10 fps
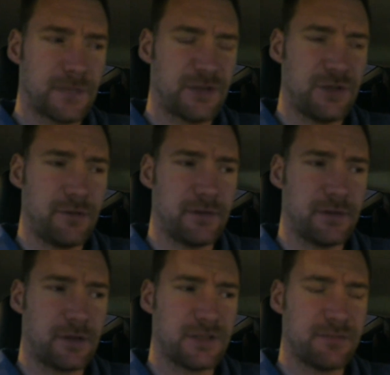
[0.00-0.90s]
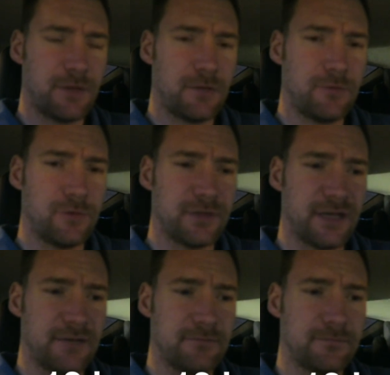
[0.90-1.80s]
As you know, it'll cost them a lot more than
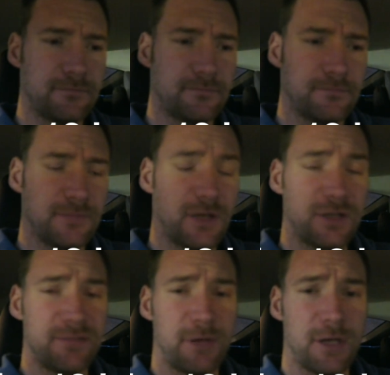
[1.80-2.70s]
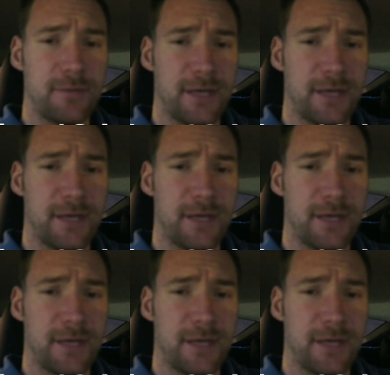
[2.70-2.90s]
that. It'll cost them a lot of